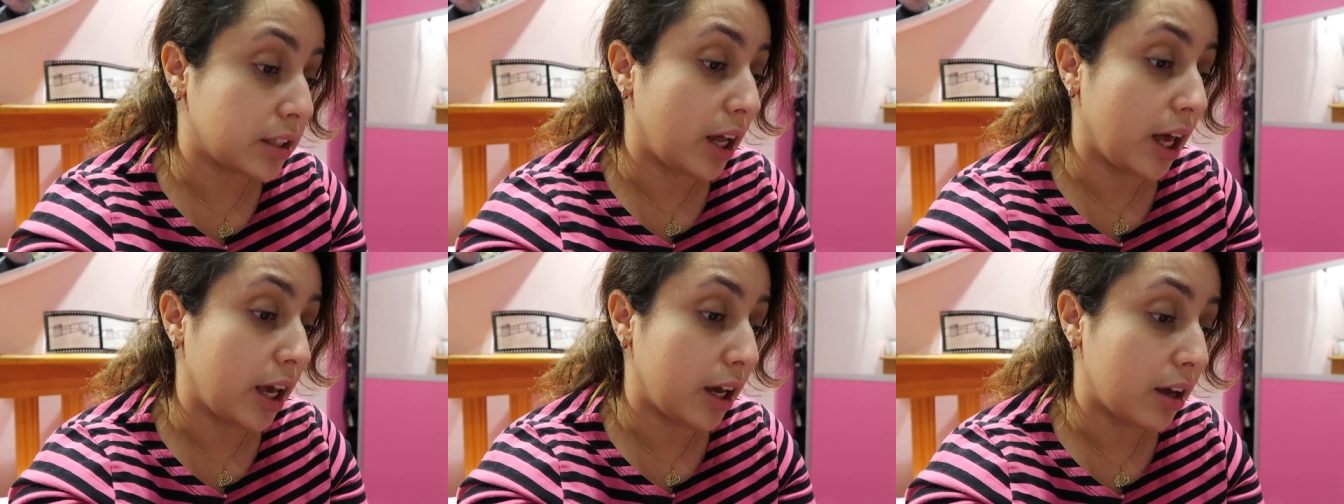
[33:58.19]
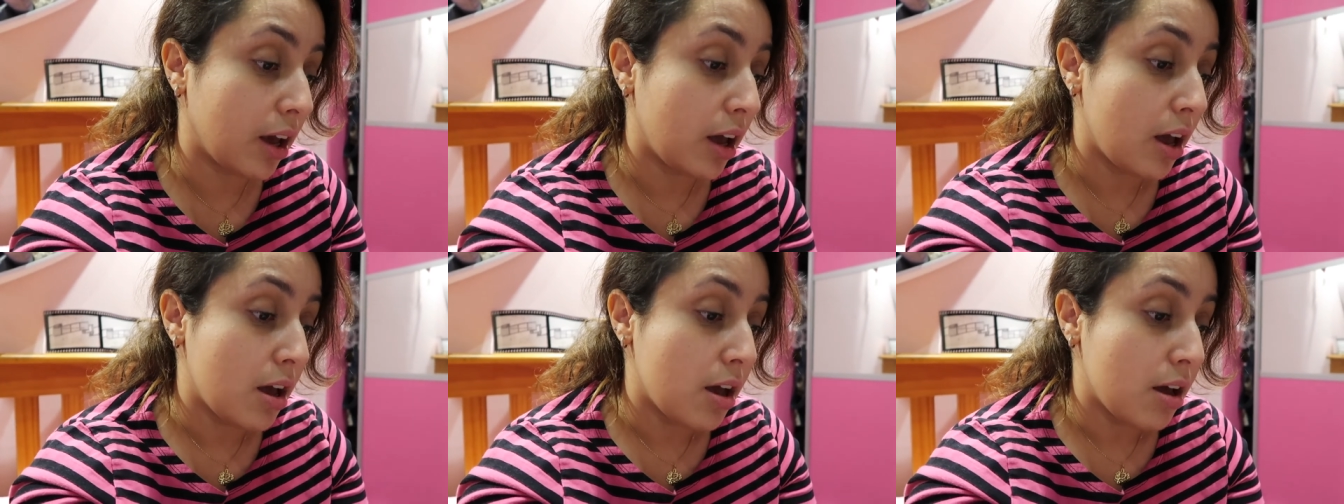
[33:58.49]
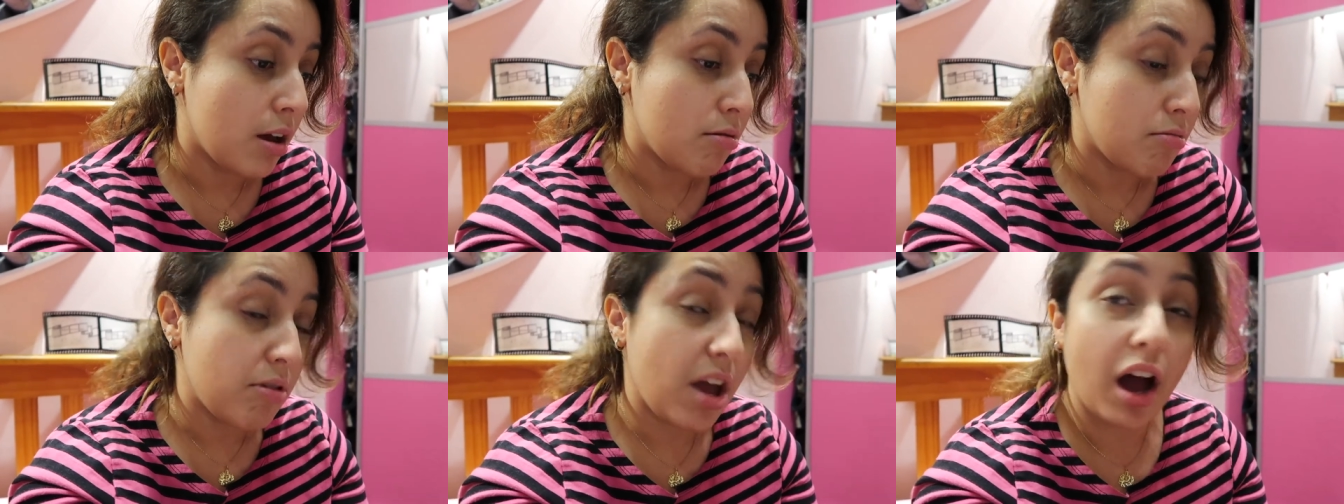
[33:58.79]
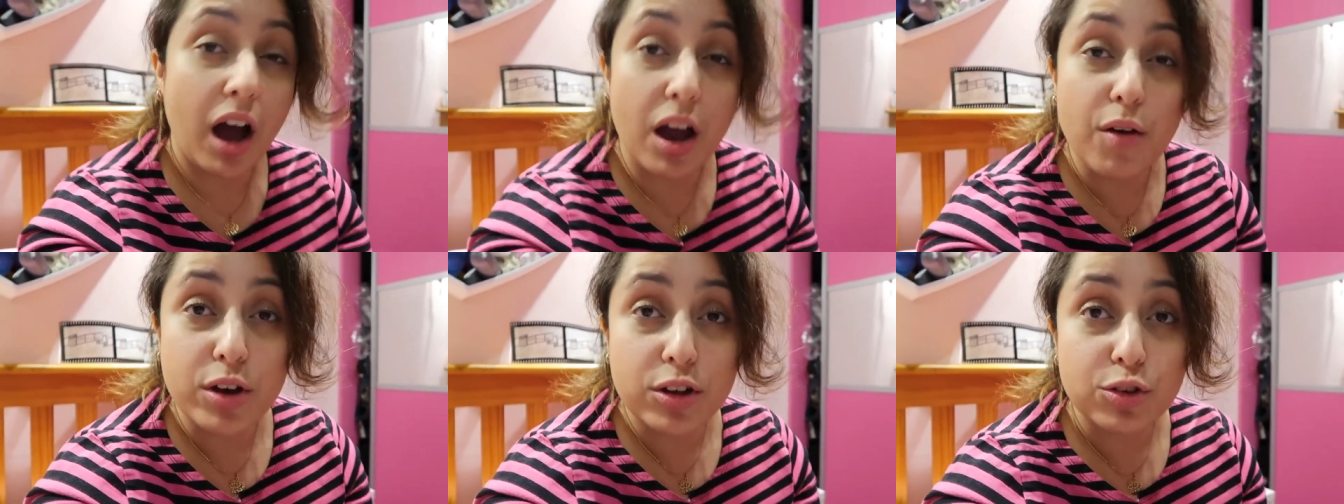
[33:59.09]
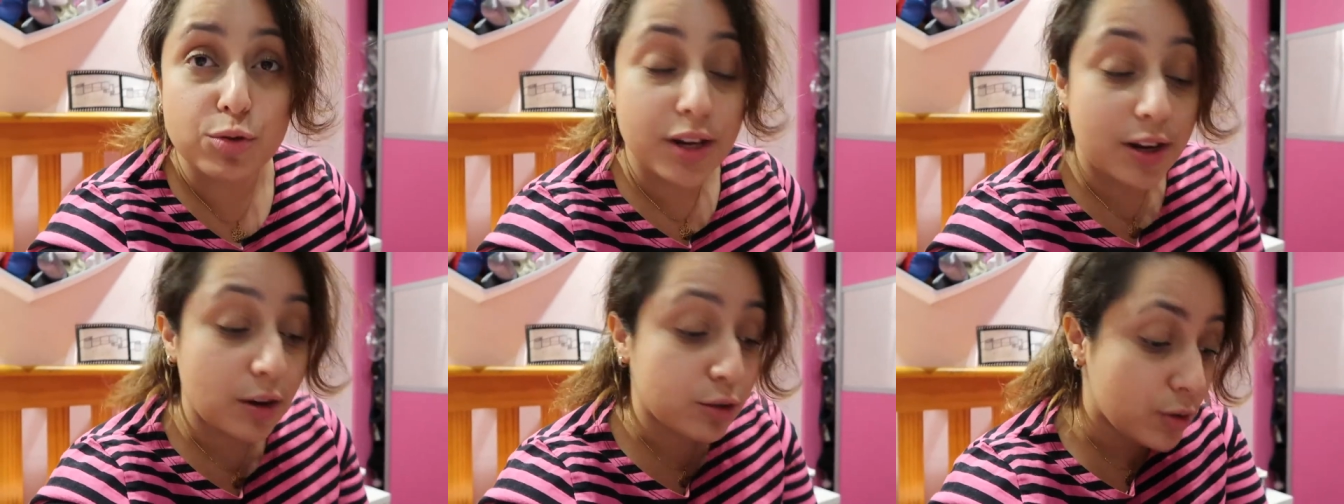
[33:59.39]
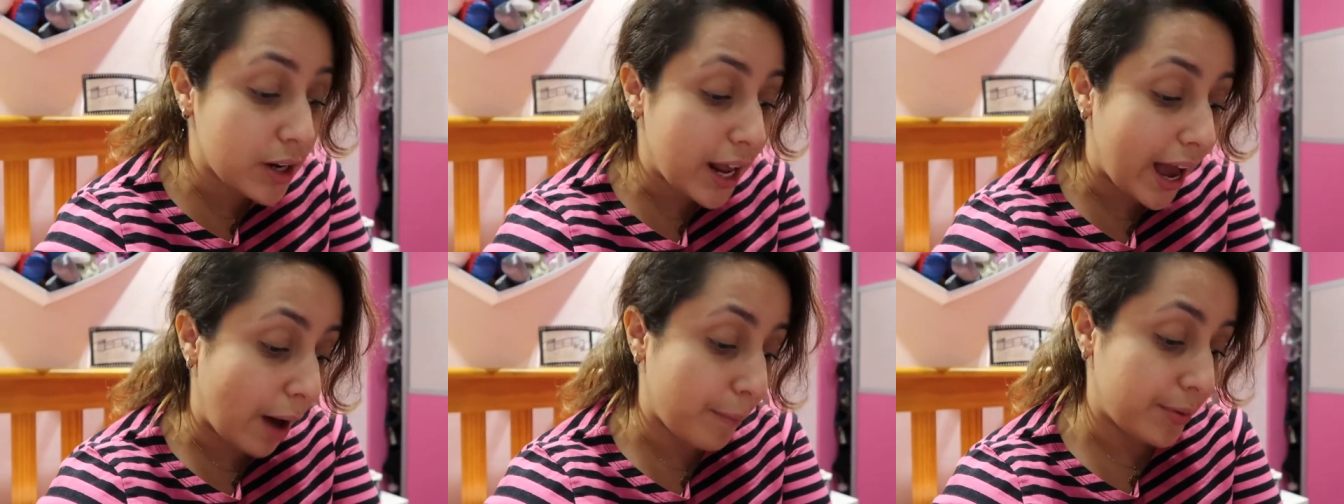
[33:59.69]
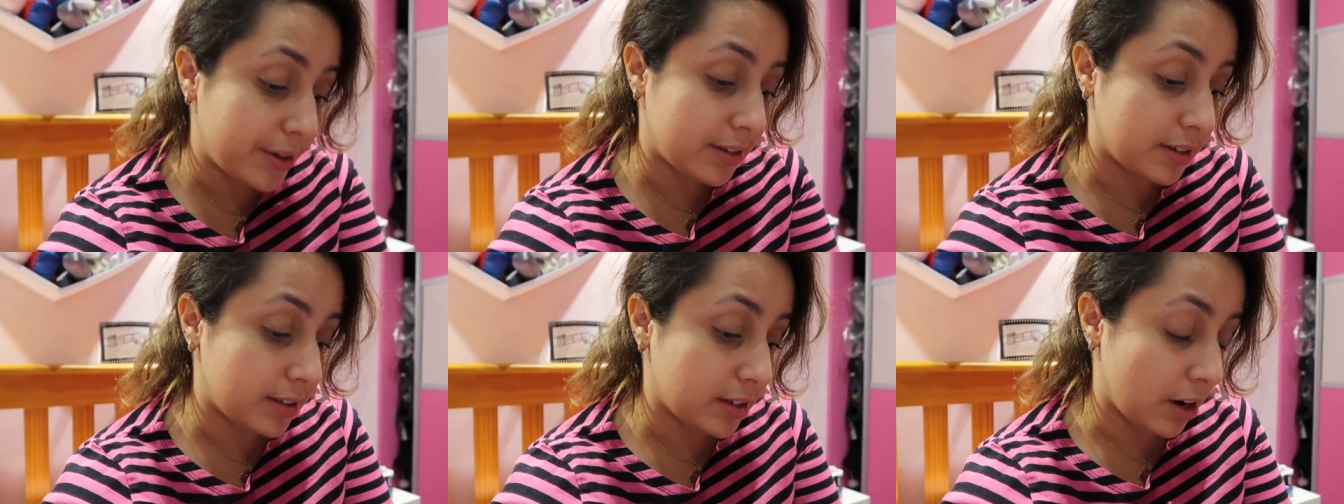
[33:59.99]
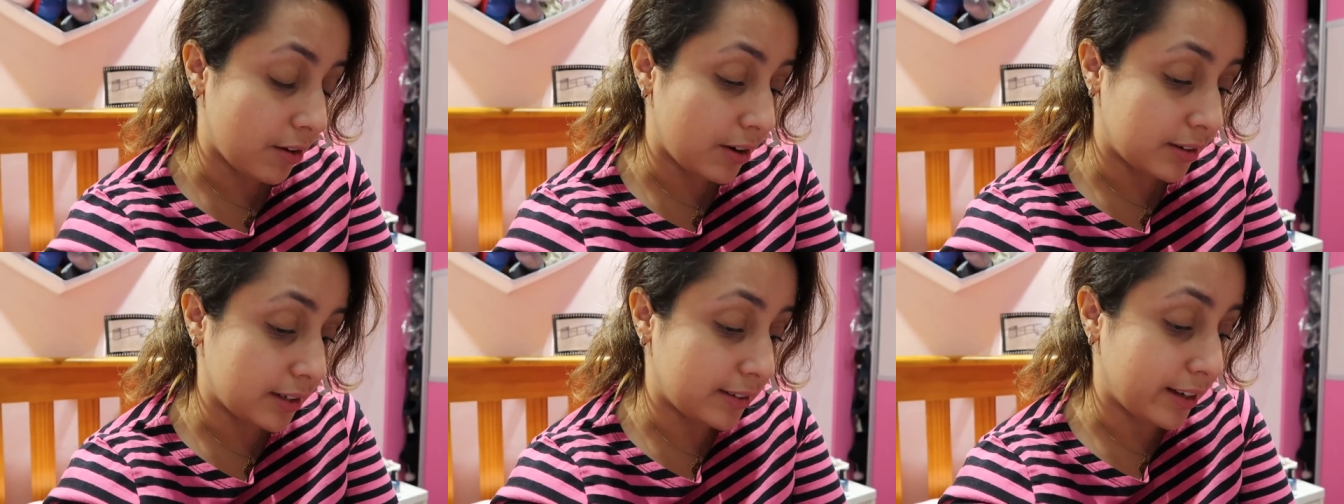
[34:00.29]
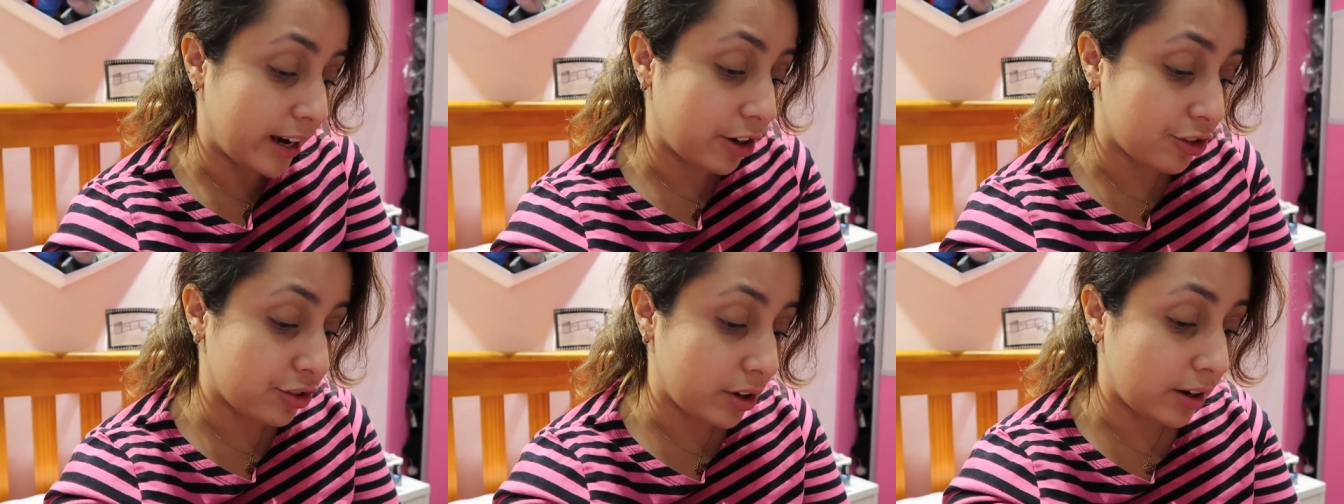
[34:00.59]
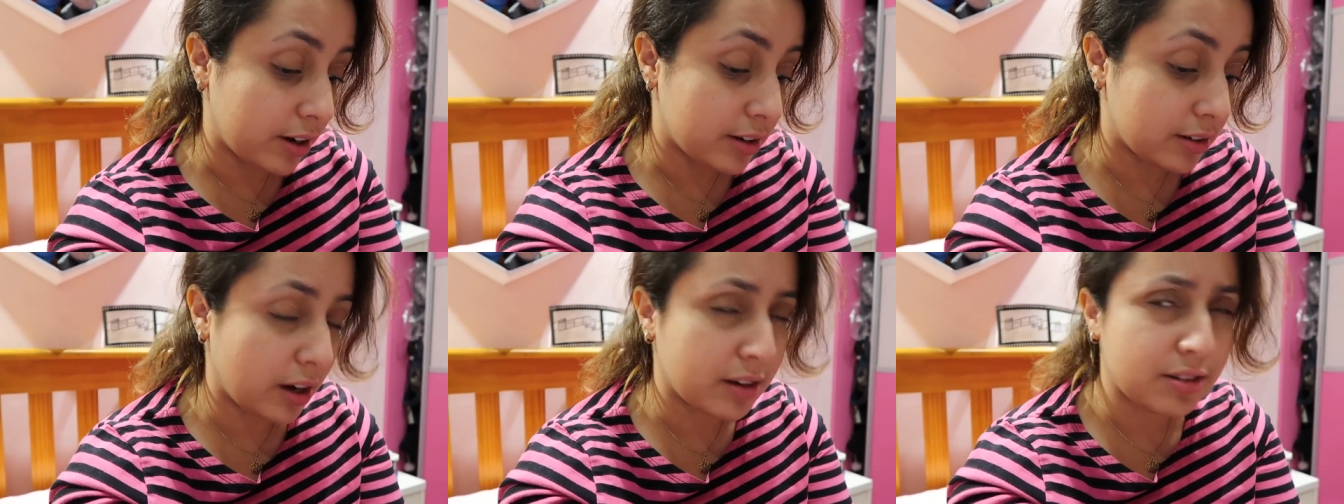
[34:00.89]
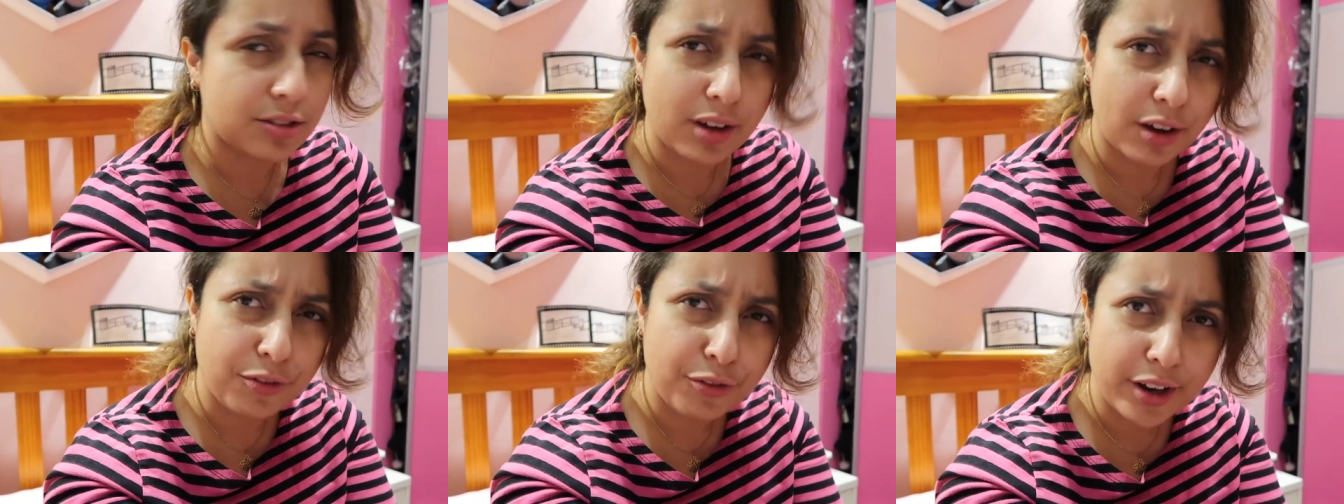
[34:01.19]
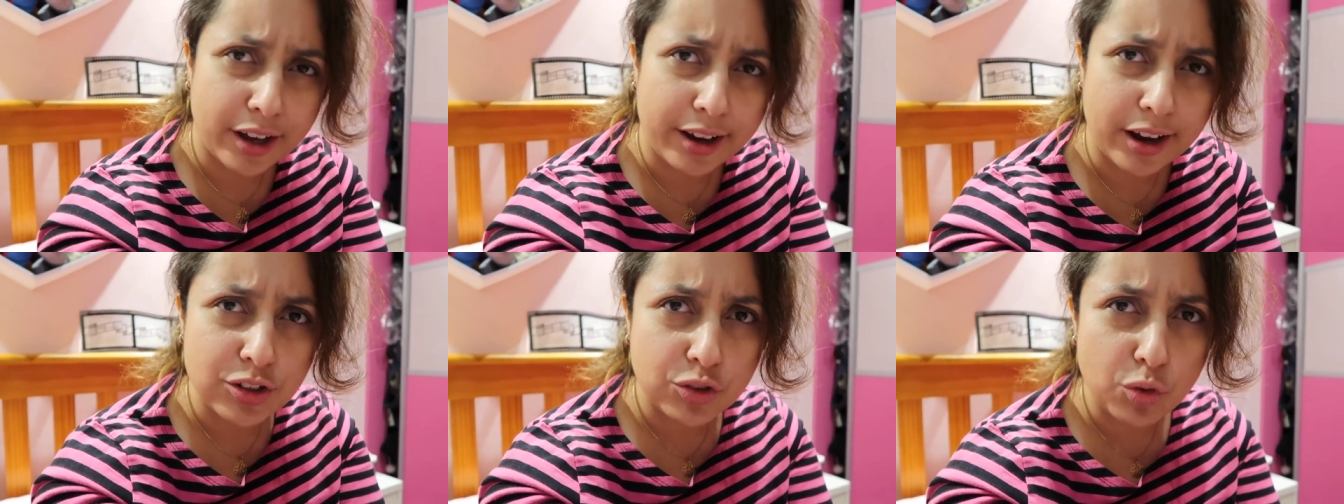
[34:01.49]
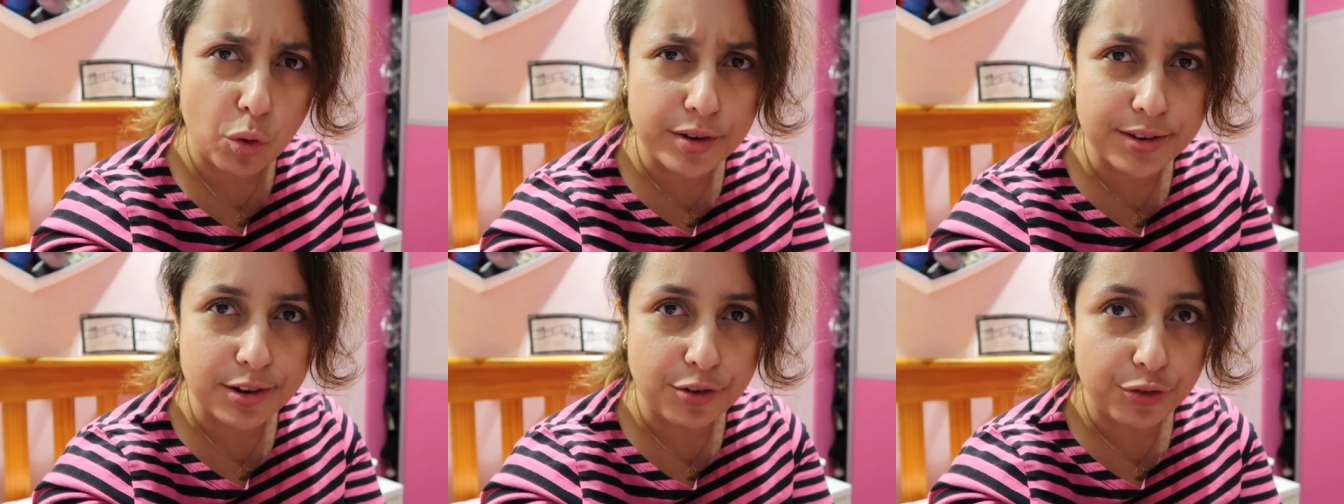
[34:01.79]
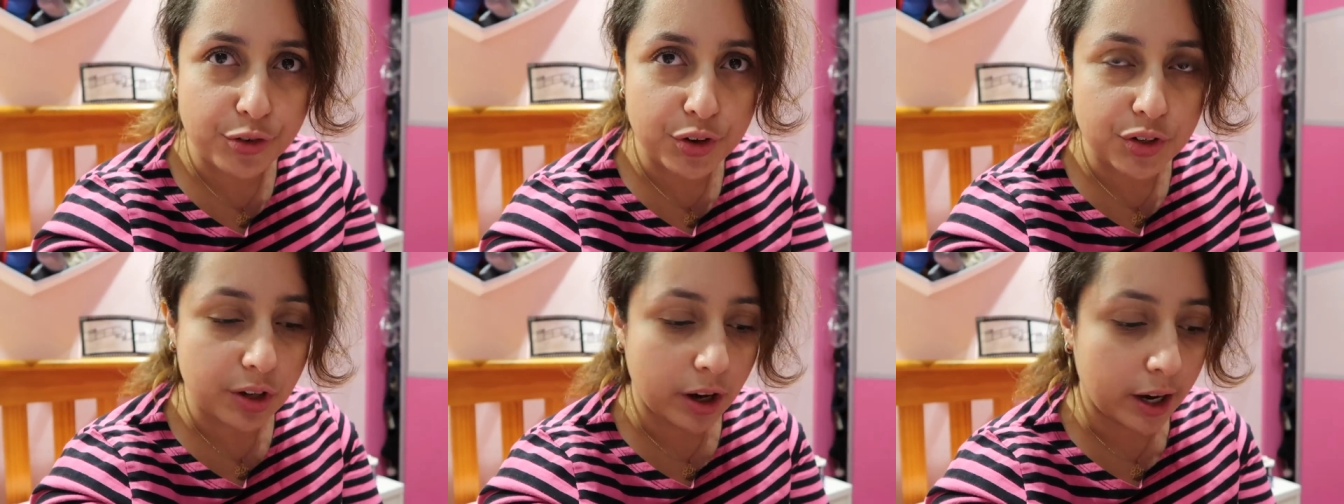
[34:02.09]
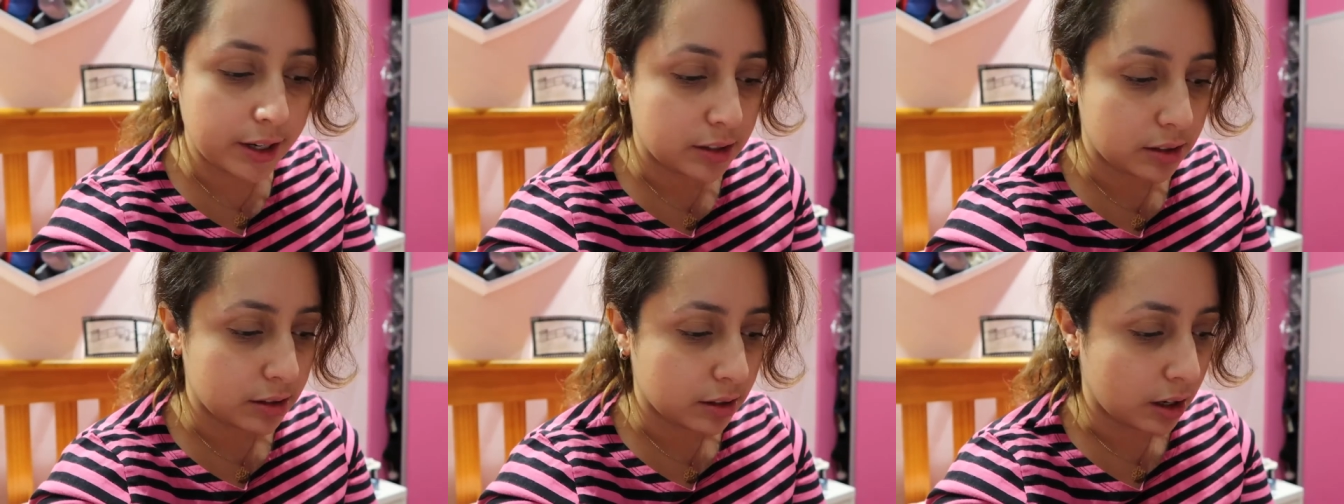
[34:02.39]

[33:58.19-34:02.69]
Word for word: Like, I was really happy to see her in this, actually, because I feel like I saw a different side to